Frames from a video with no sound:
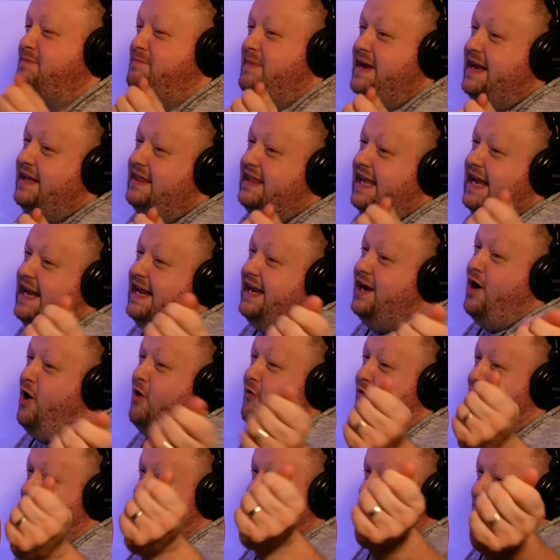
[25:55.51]
was me leaning
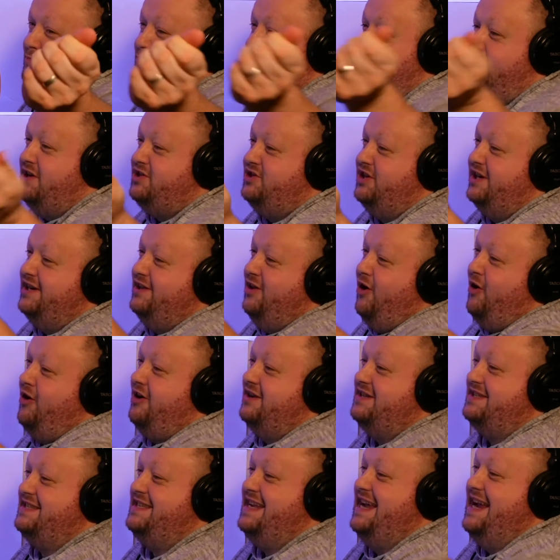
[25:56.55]
over and brushing
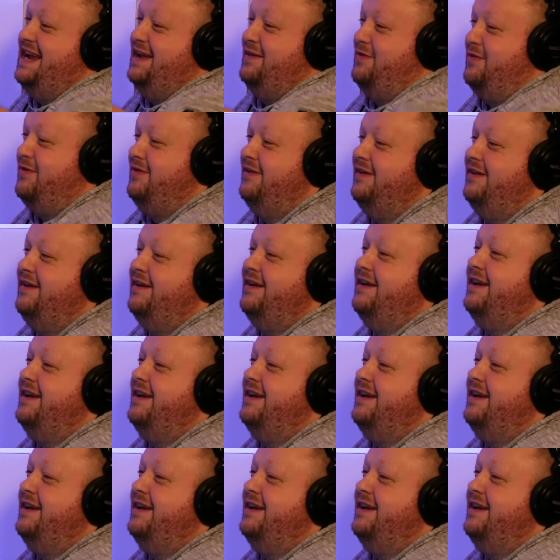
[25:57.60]
Laura's teeth.